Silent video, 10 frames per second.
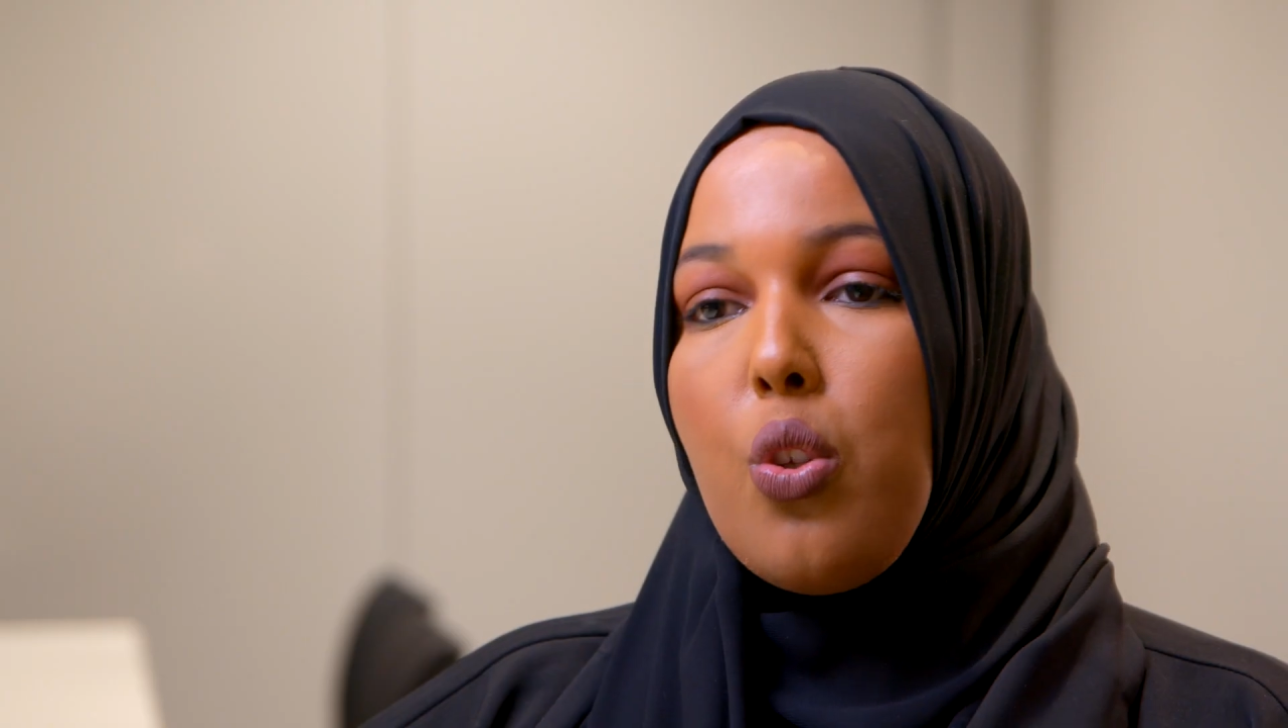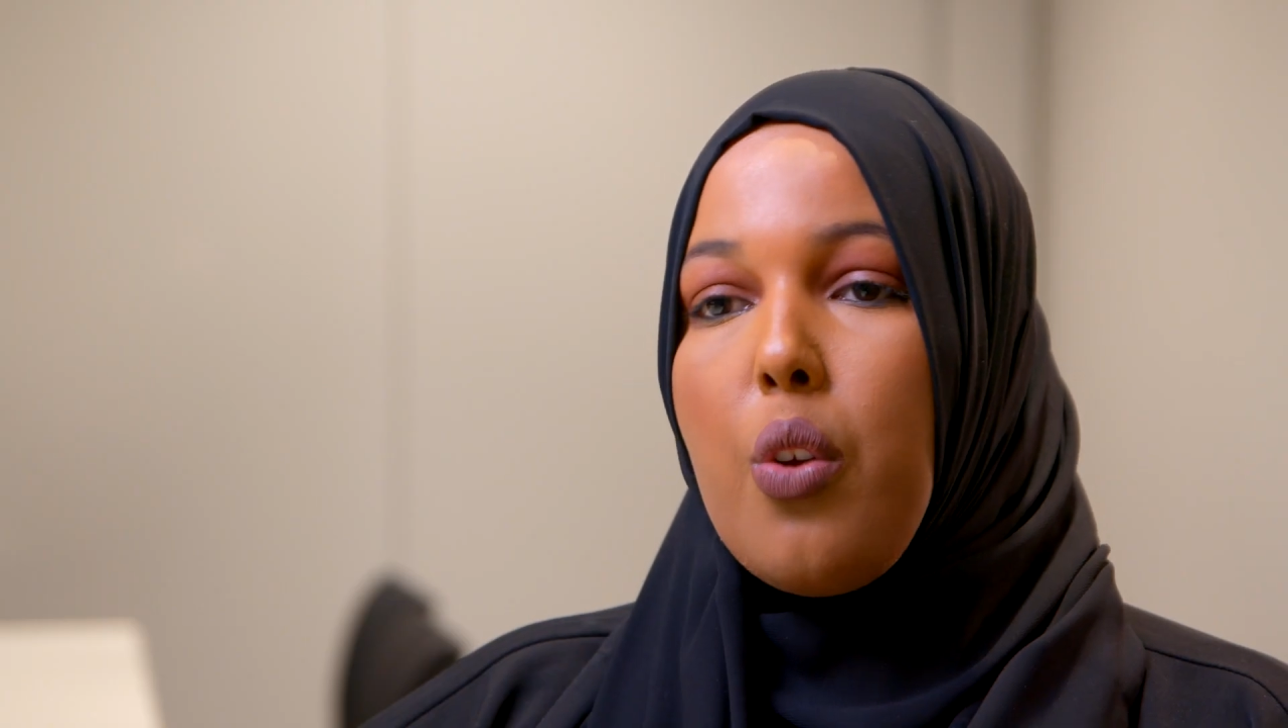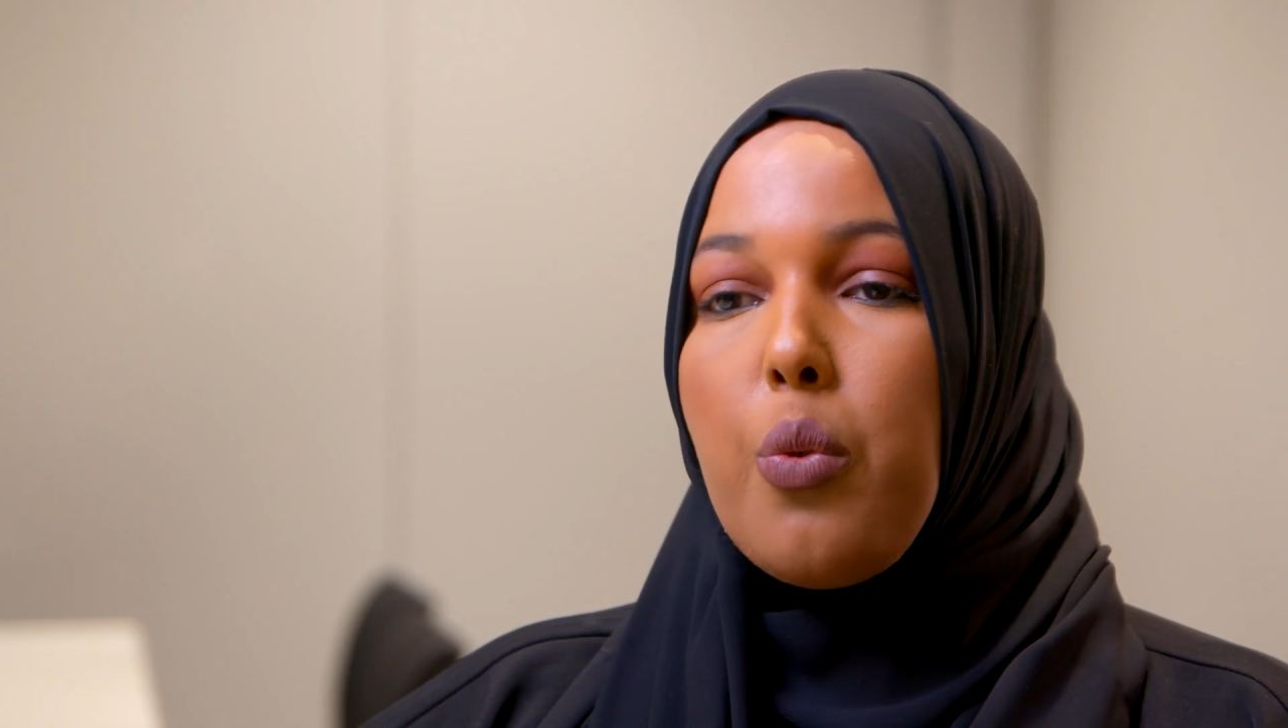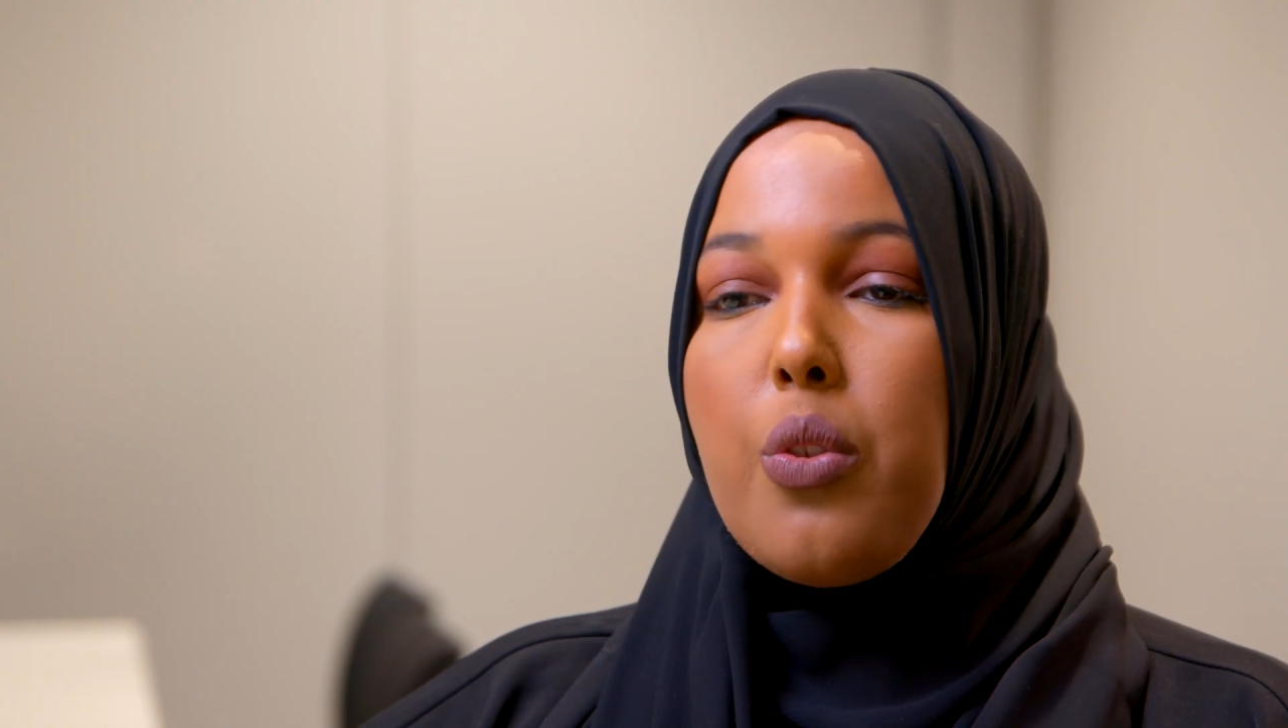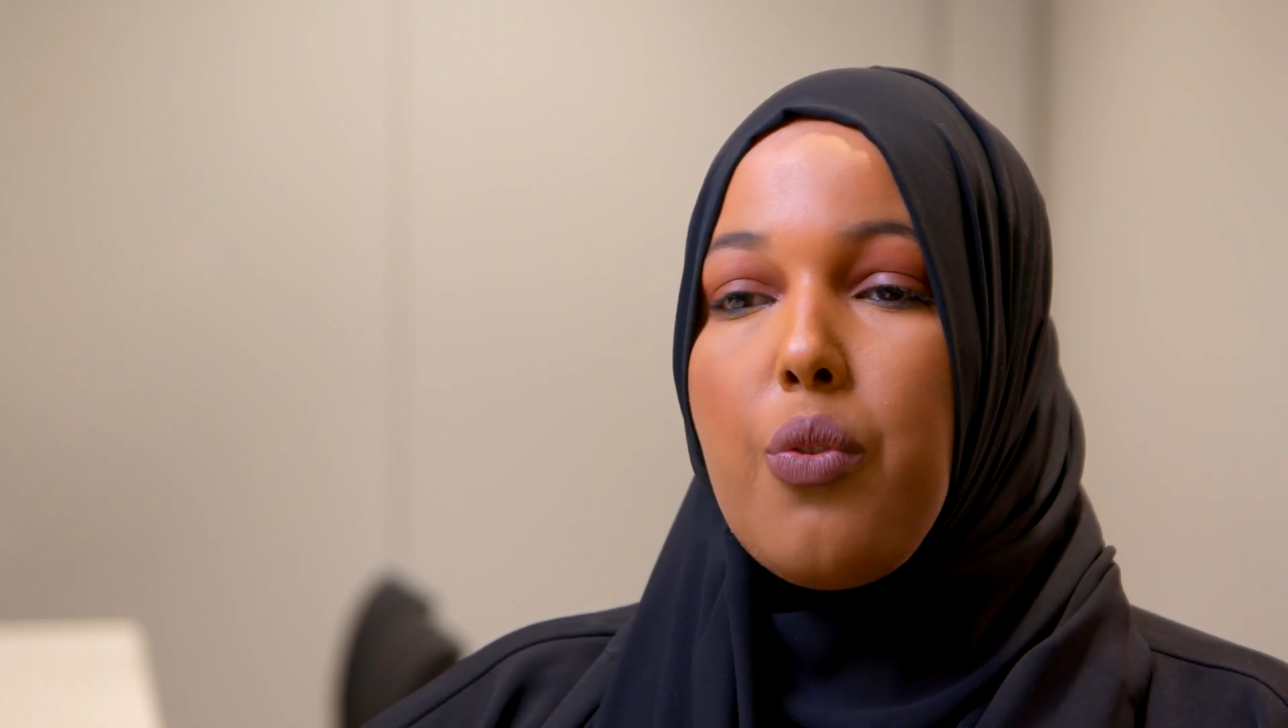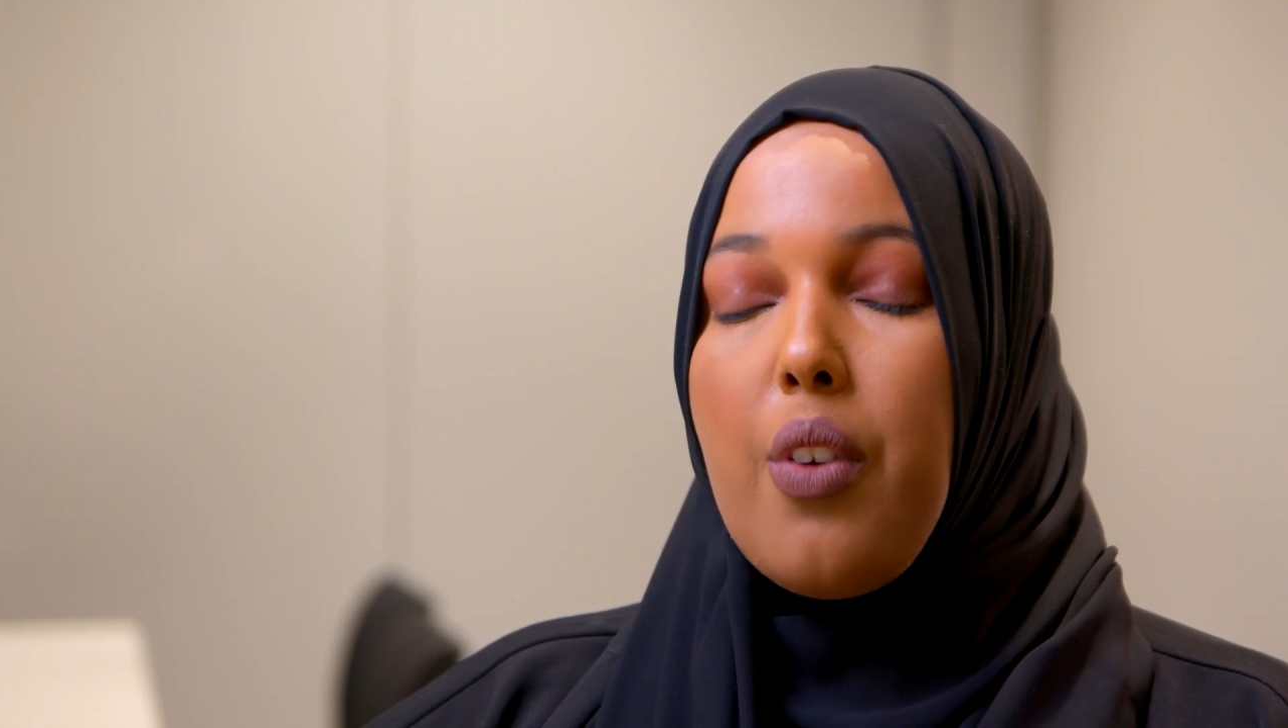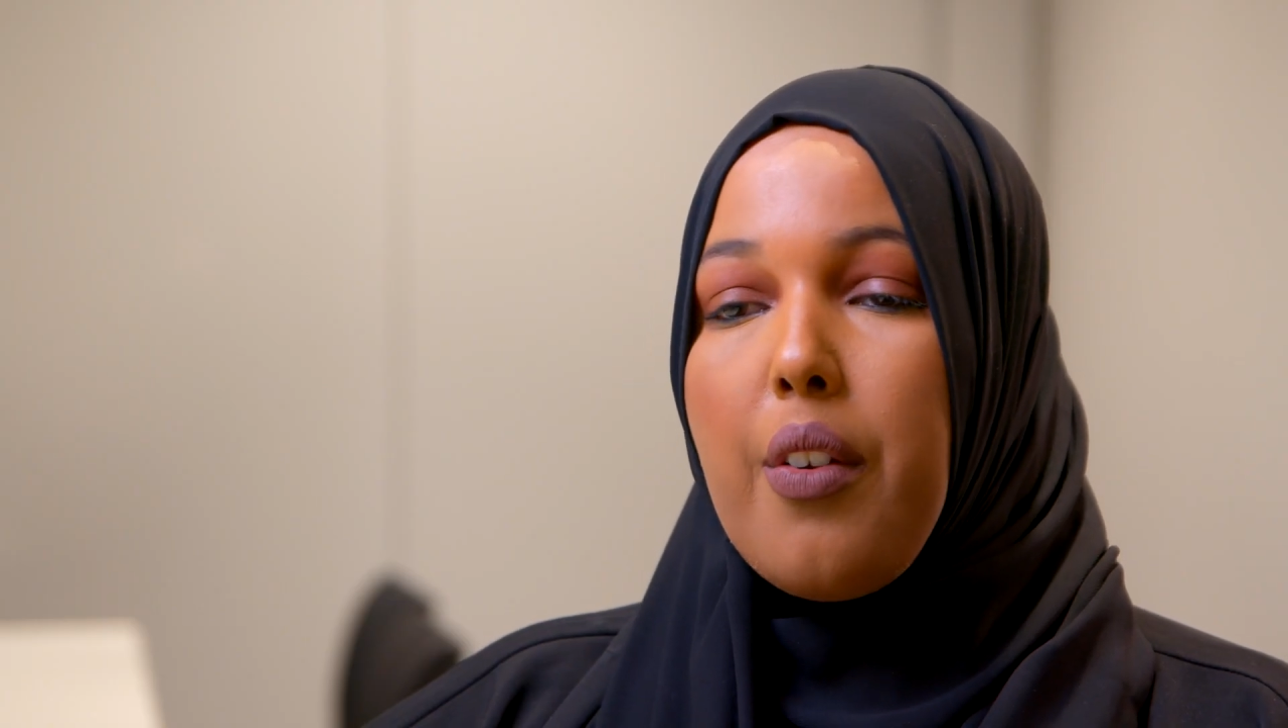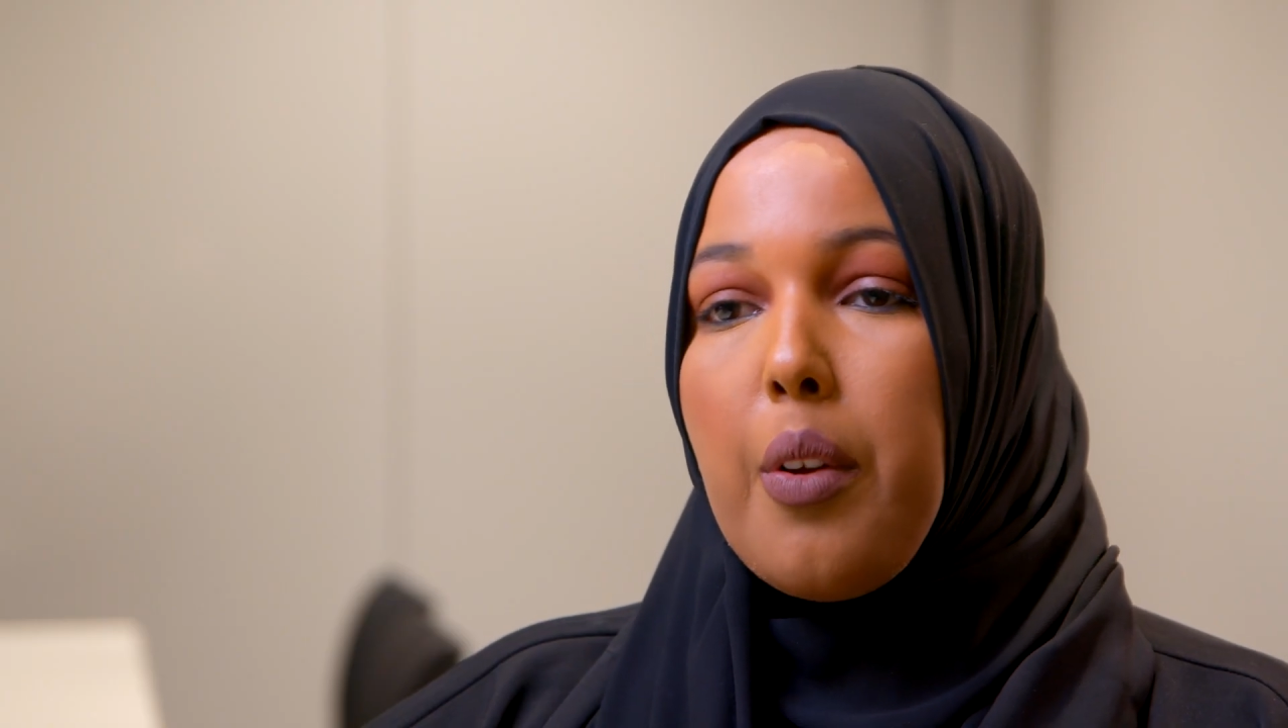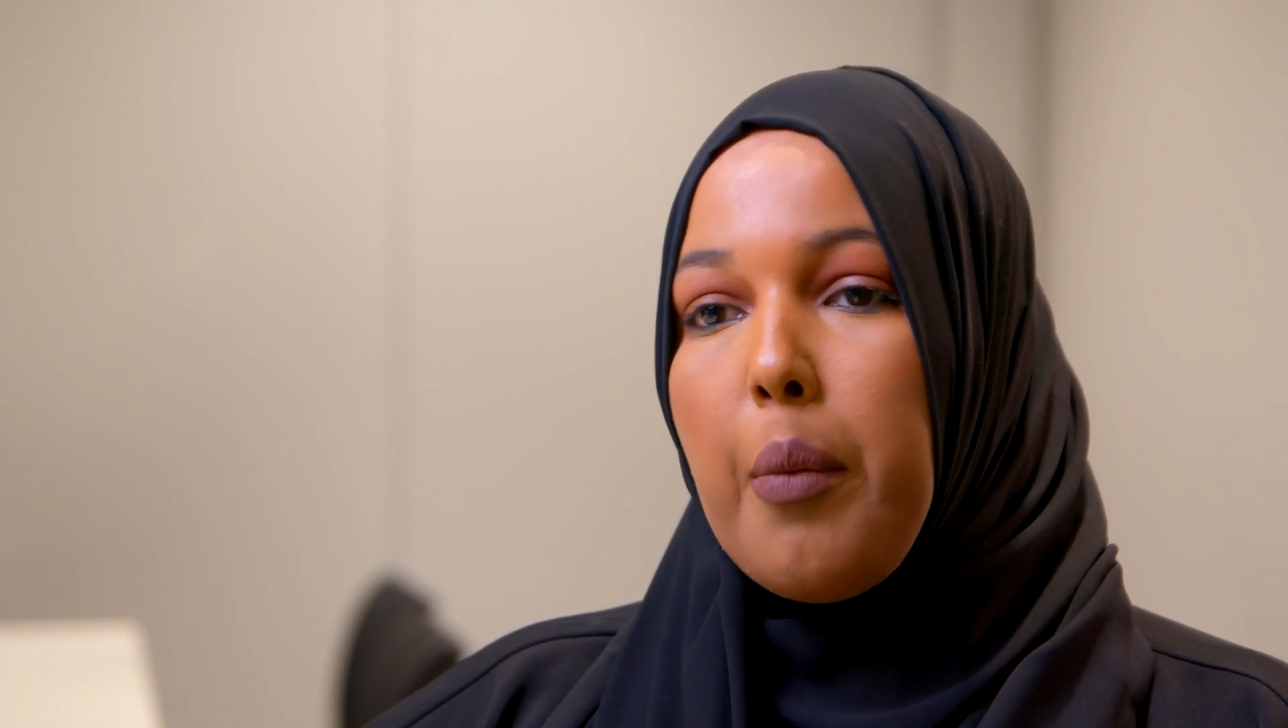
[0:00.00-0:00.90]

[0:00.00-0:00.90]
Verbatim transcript: so it was very